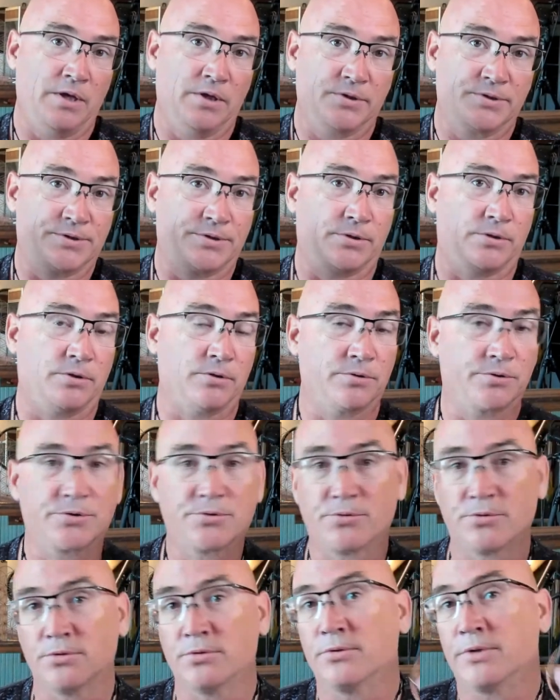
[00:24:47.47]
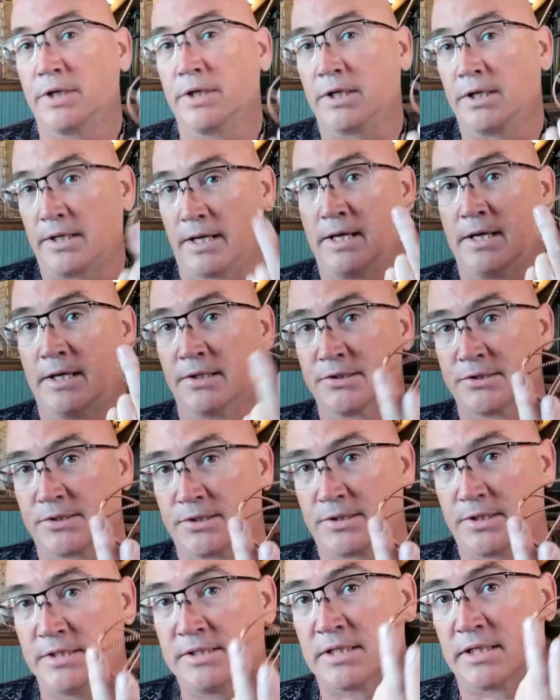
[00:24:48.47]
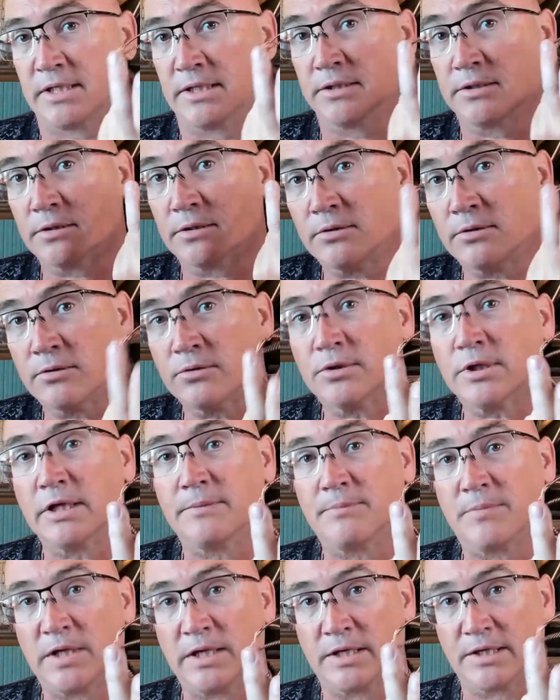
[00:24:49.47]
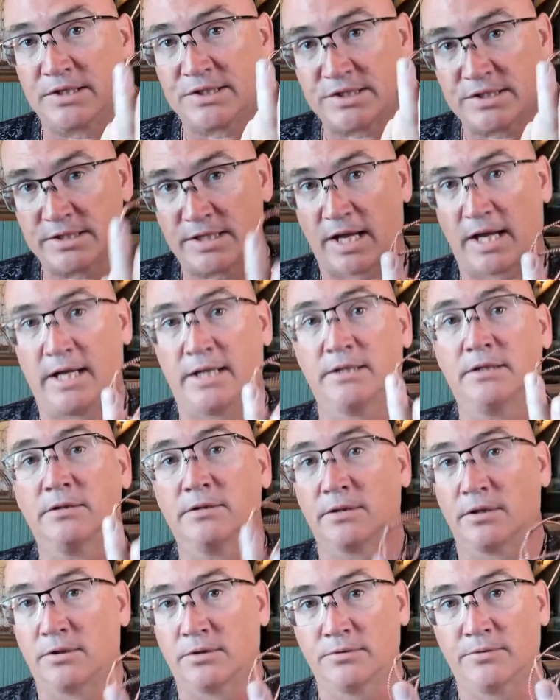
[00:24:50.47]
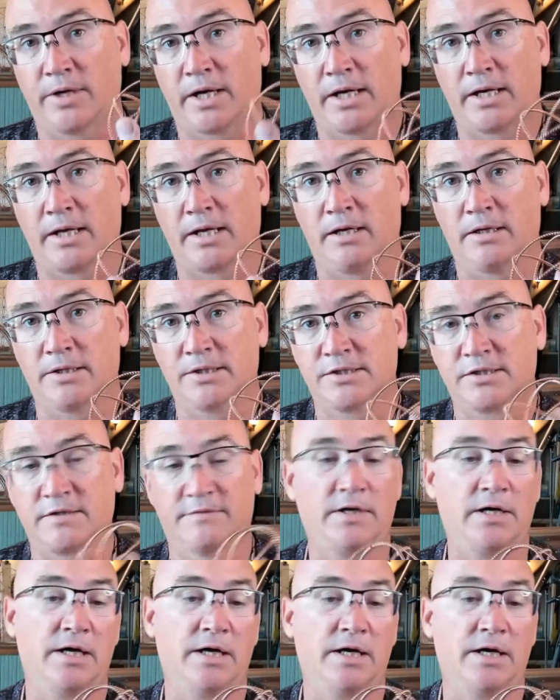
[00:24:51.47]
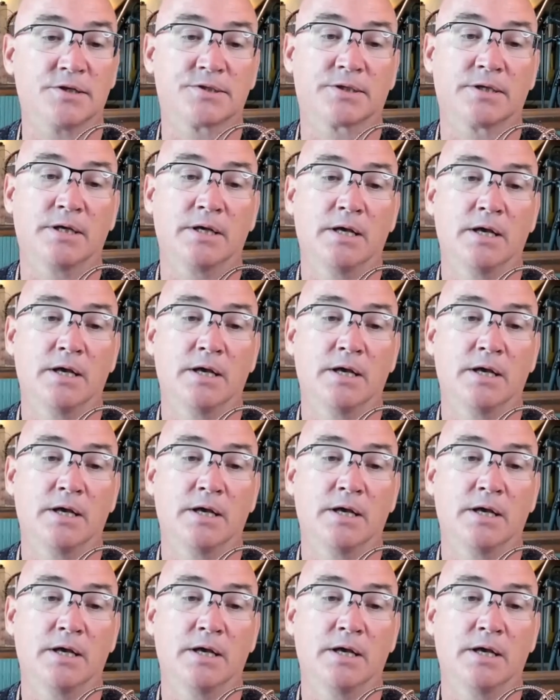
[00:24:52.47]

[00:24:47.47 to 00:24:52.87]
So truly, yes, this can totally be a standalone radionics device.